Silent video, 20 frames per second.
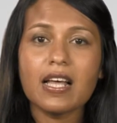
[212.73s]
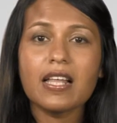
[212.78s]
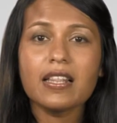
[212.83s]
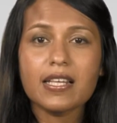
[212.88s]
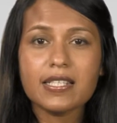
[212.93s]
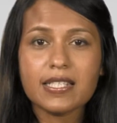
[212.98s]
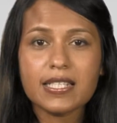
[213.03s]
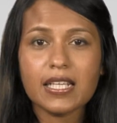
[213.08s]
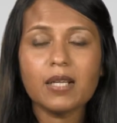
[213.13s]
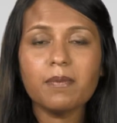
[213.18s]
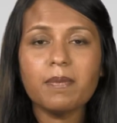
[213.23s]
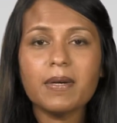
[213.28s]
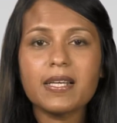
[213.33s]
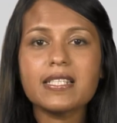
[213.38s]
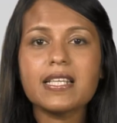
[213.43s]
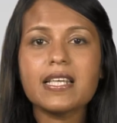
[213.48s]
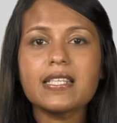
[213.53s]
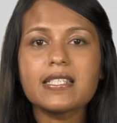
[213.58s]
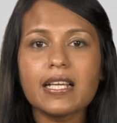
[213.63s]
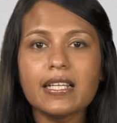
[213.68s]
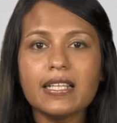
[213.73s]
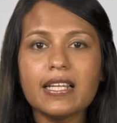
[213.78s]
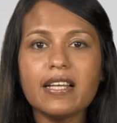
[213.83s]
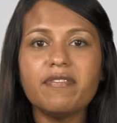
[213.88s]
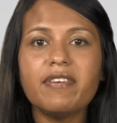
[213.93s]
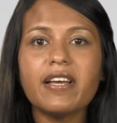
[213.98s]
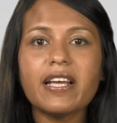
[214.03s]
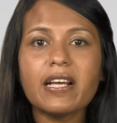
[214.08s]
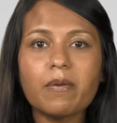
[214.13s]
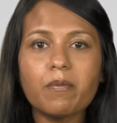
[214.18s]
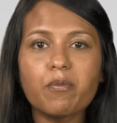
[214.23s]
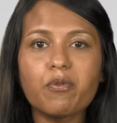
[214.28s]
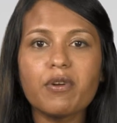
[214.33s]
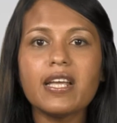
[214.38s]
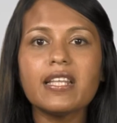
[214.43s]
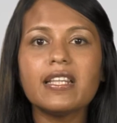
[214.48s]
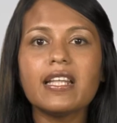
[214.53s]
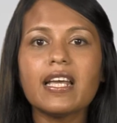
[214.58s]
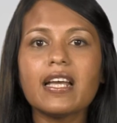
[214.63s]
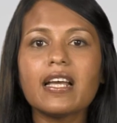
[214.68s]
The syllabus is a living,
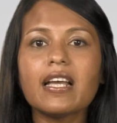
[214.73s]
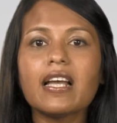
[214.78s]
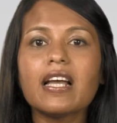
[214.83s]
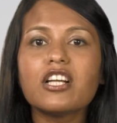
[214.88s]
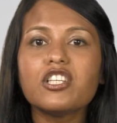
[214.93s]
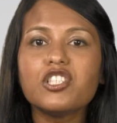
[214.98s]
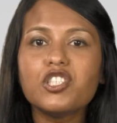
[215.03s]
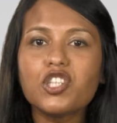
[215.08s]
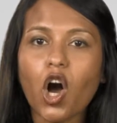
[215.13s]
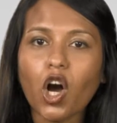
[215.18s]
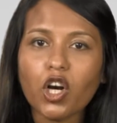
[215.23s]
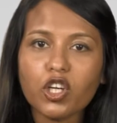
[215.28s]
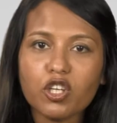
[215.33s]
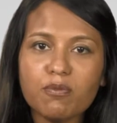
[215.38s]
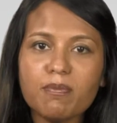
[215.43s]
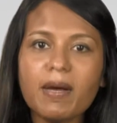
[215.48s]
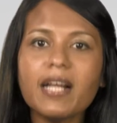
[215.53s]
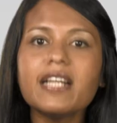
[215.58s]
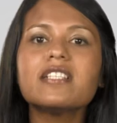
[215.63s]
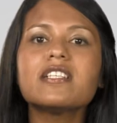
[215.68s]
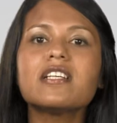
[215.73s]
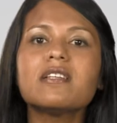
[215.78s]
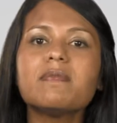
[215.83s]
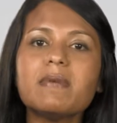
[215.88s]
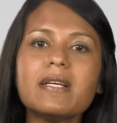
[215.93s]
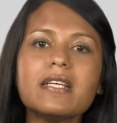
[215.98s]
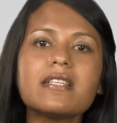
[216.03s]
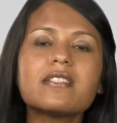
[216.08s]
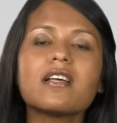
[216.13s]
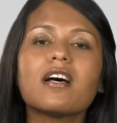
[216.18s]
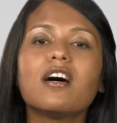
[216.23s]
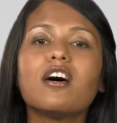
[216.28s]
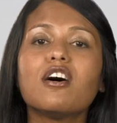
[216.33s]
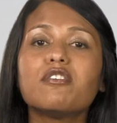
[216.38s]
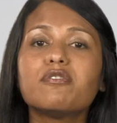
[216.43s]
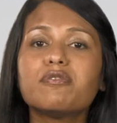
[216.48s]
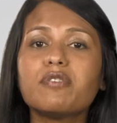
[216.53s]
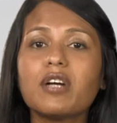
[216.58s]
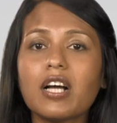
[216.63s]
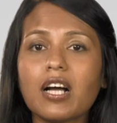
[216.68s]
breathing, documented piece
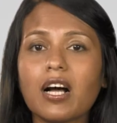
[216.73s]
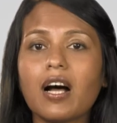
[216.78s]
of